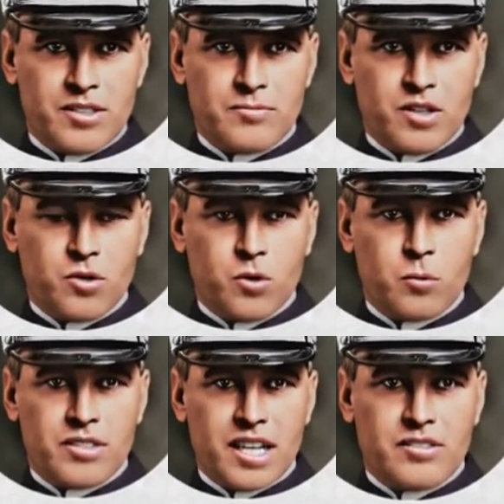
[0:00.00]
The
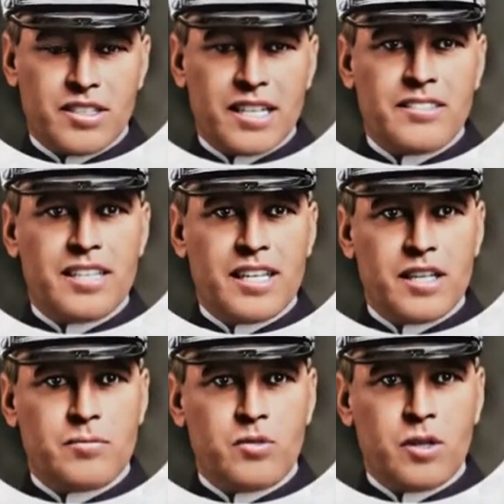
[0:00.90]
funeral was held the next
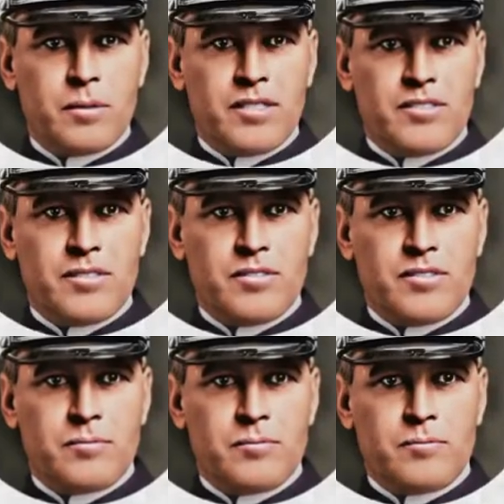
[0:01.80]
day at Freemasons.